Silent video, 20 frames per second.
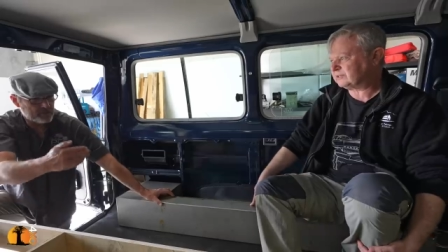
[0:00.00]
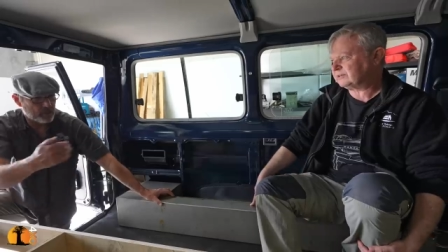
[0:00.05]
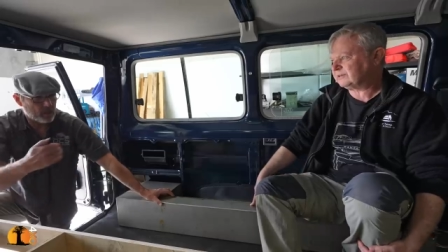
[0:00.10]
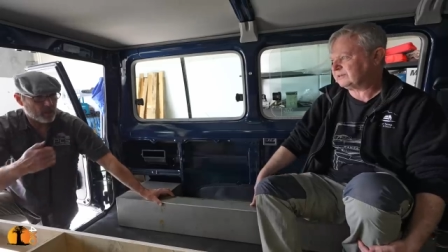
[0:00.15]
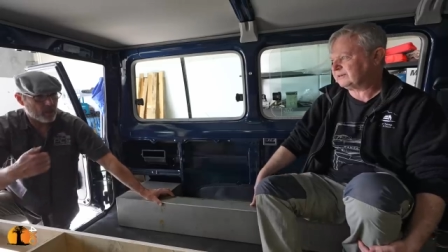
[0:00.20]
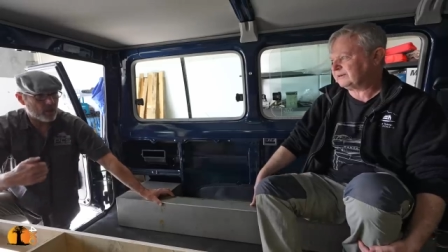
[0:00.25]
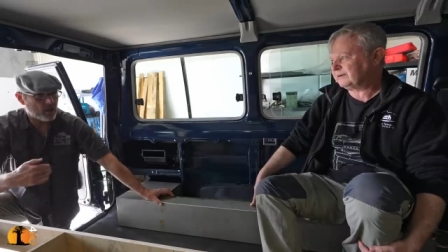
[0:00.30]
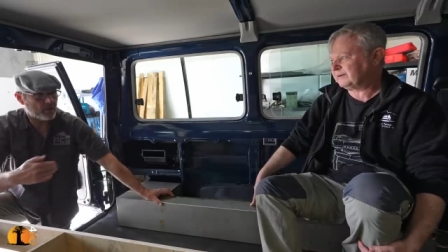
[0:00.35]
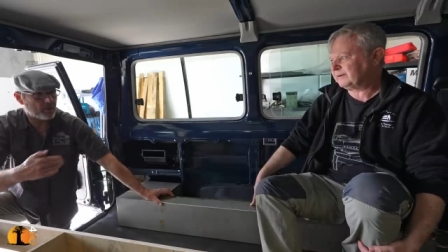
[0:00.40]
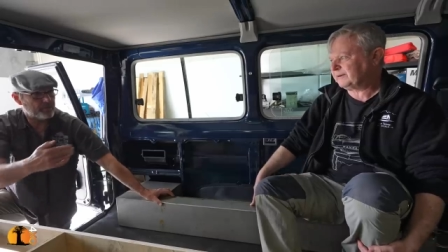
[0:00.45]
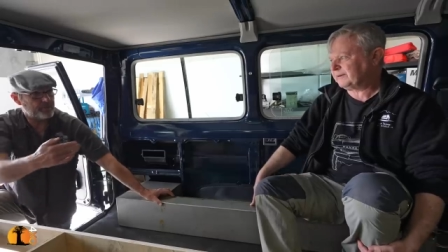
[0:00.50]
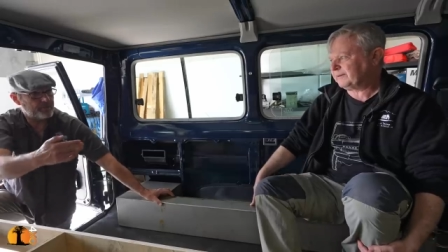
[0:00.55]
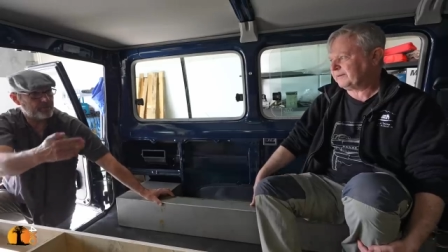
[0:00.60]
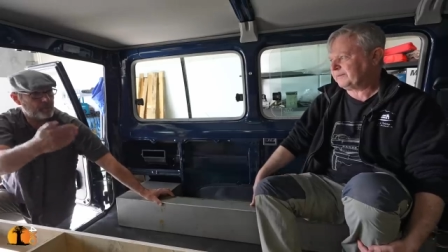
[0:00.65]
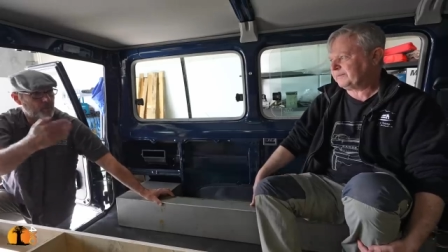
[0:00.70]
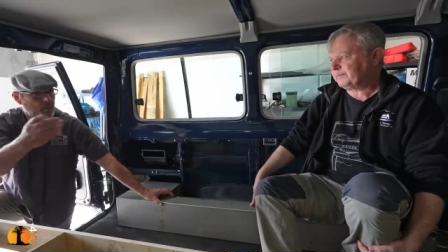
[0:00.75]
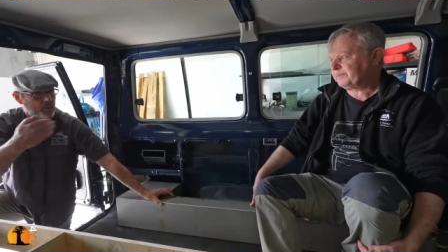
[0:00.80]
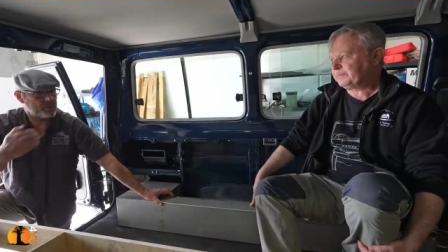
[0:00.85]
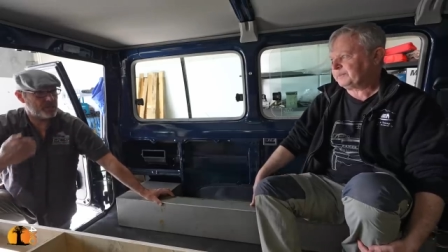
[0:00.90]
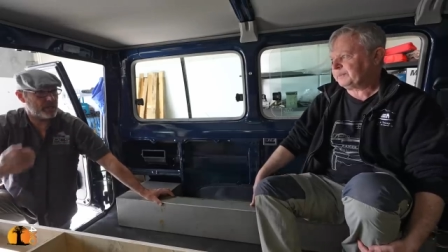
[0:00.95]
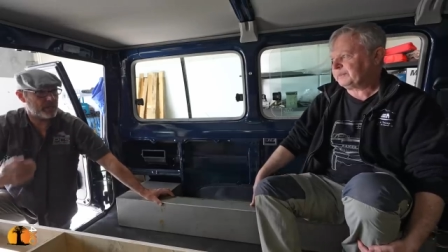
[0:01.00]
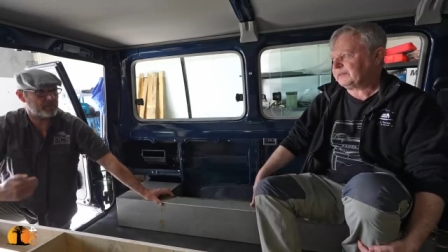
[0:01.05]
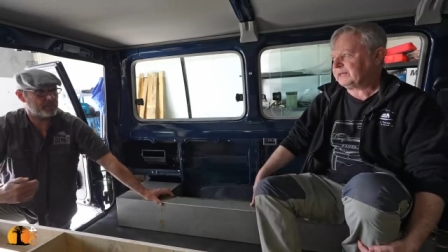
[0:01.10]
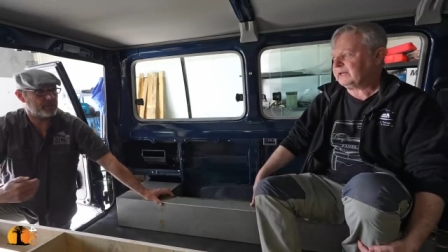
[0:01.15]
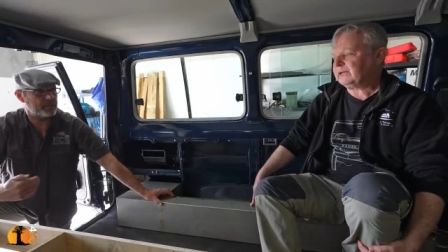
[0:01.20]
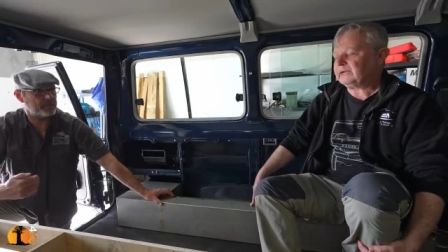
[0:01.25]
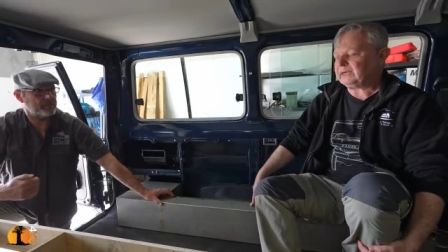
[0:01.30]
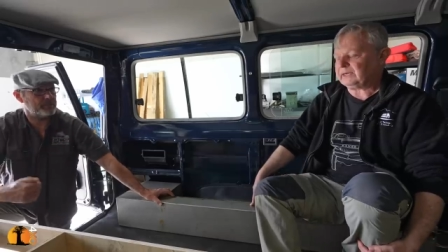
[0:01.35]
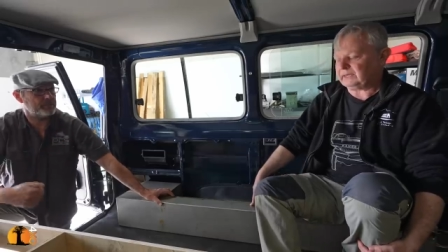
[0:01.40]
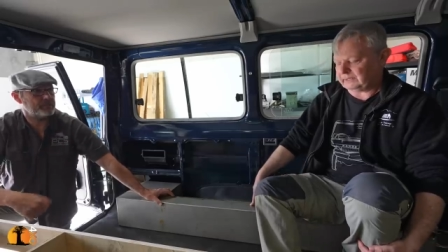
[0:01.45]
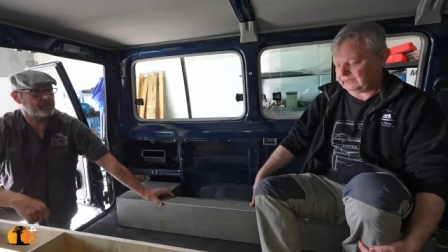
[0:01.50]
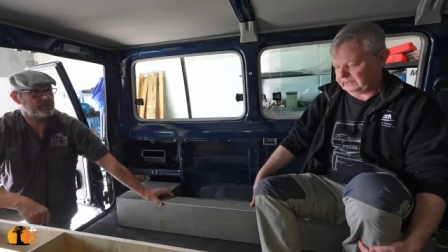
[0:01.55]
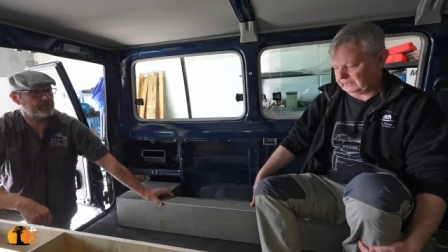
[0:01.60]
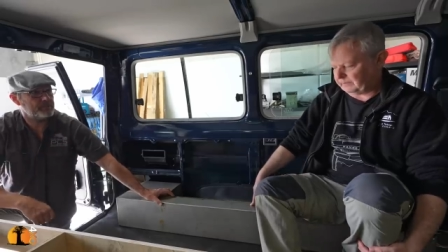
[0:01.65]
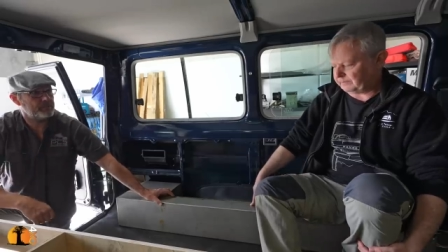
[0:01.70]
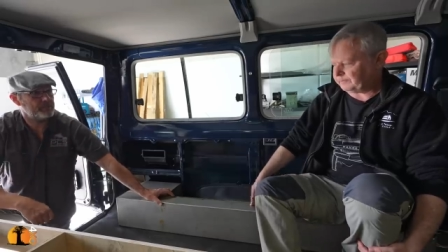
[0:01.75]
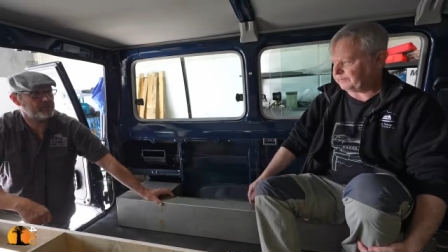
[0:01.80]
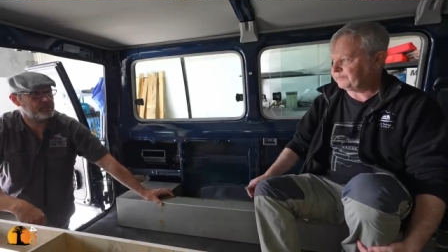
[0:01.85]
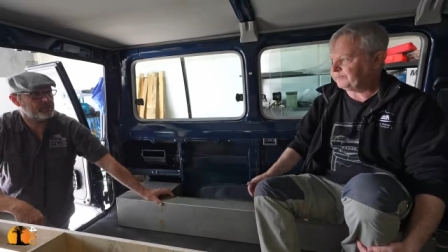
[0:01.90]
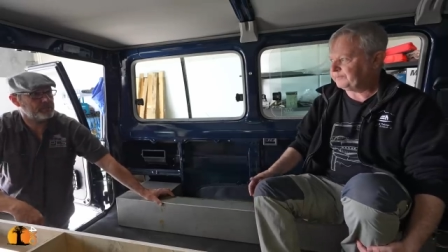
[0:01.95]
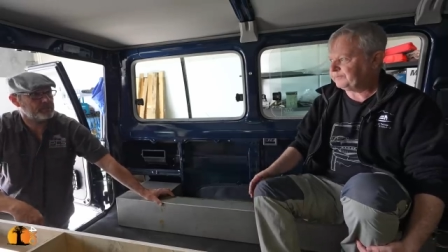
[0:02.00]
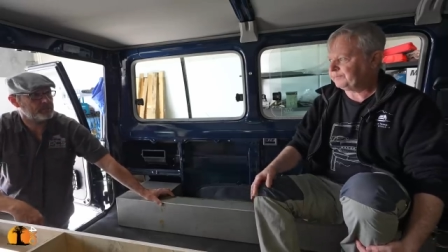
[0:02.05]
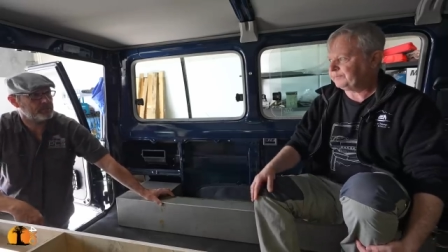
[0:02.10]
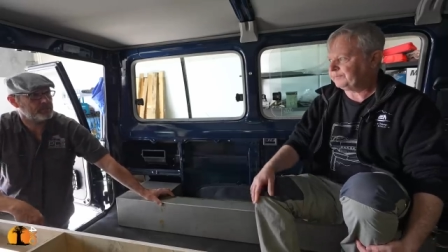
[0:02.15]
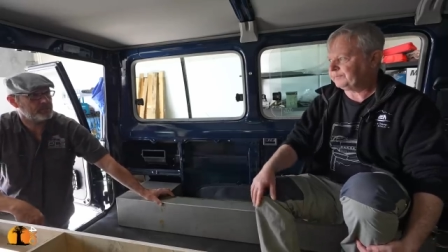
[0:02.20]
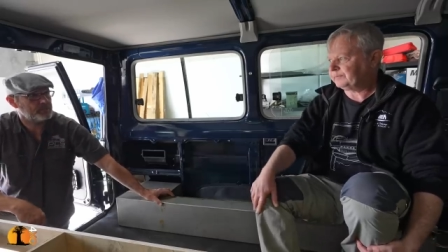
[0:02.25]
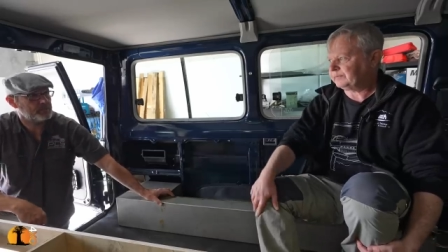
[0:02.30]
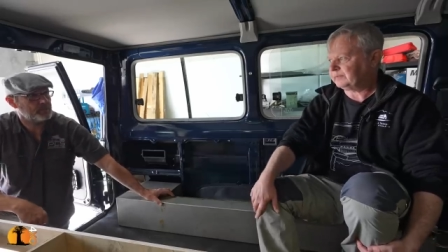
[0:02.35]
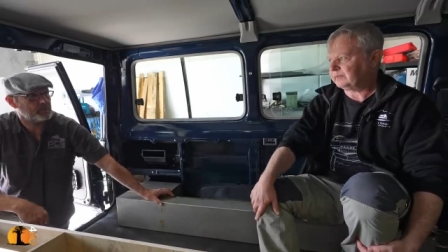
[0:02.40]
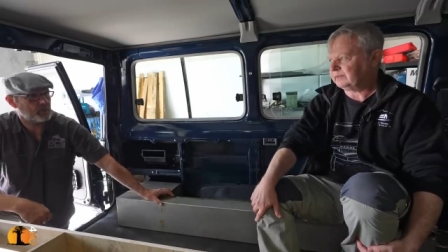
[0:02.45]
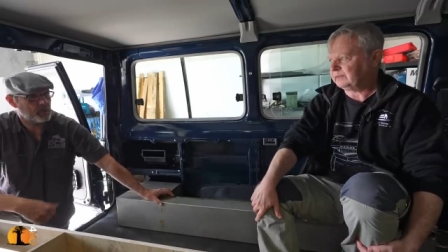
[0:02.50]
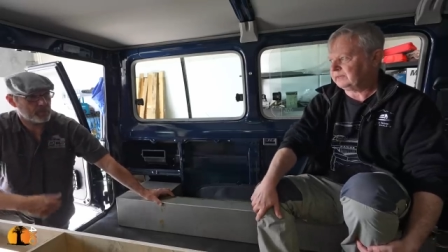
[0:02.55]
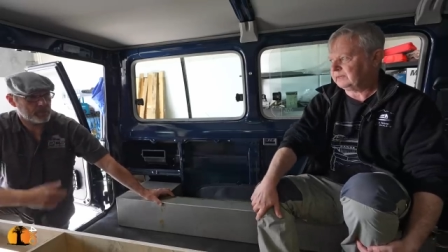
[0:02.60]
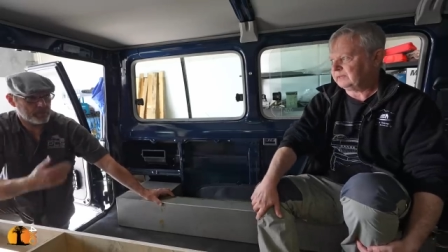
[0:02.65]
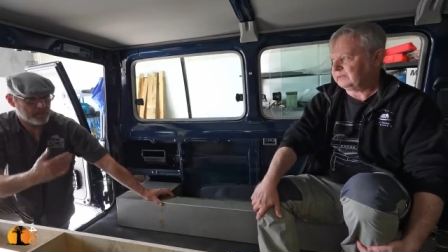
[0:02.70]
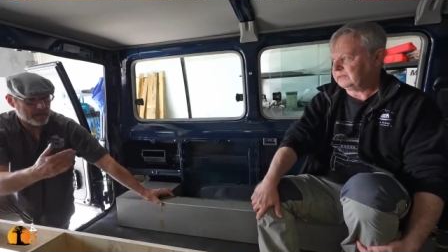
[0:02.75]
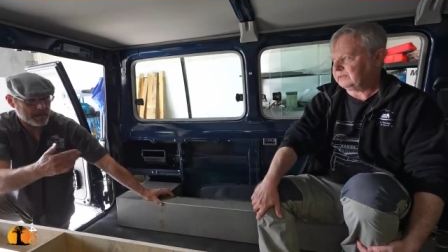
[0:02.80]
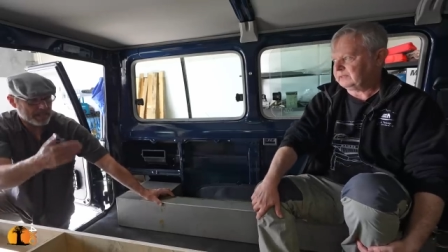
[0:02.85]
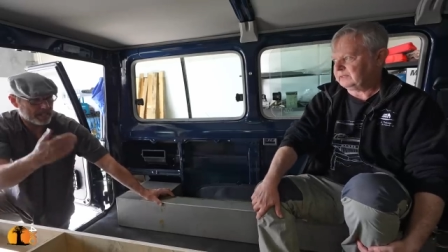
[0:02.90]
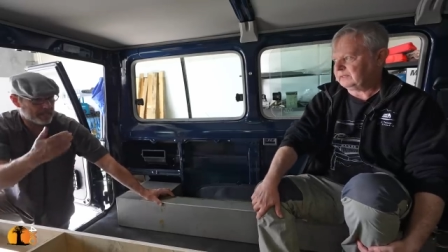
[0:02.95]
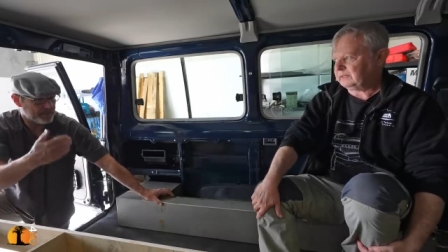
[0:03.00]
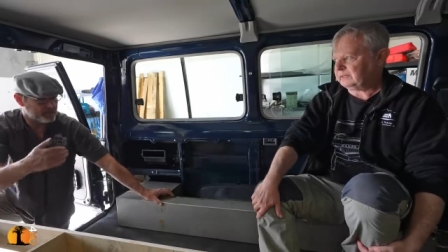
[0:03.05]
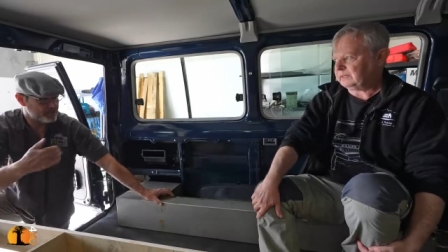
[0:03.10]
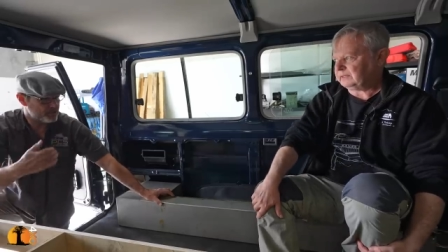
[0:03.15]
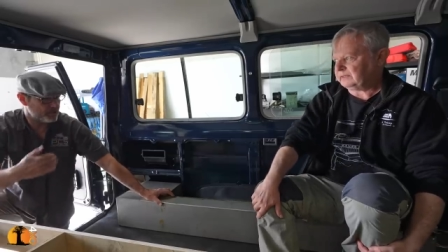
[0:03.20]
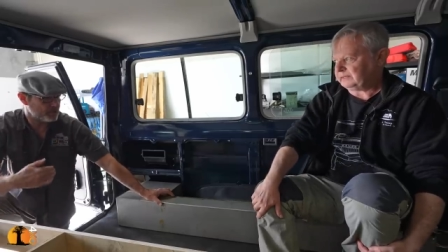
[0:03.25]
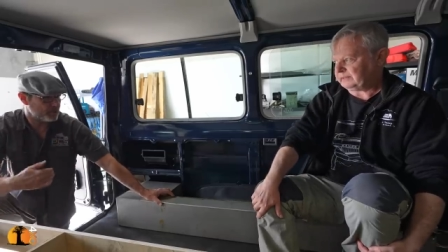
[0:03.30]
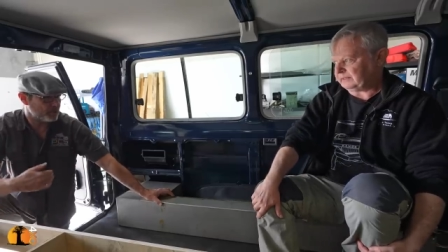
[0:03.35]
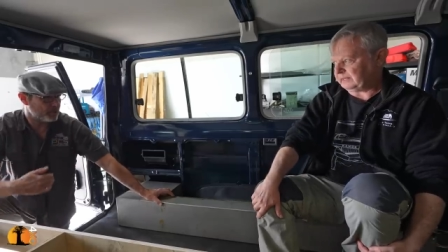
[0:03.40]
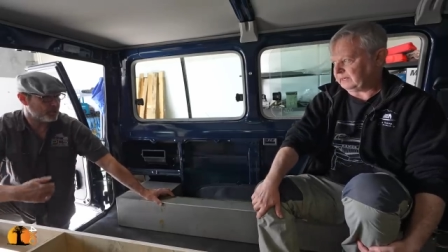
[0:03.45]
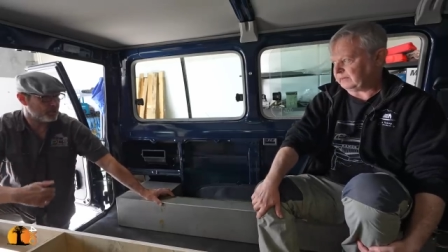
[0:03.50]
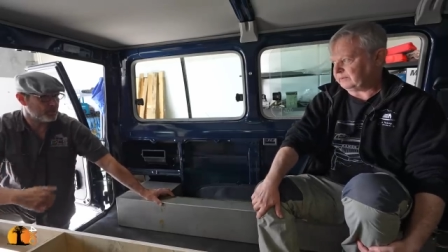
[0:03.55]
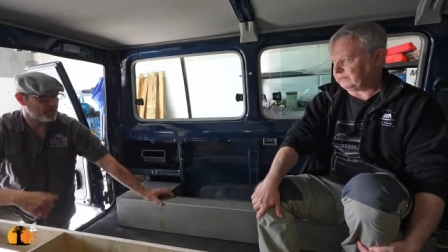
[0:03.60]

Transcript: a lot of what's happening yeah coming back into the yeah.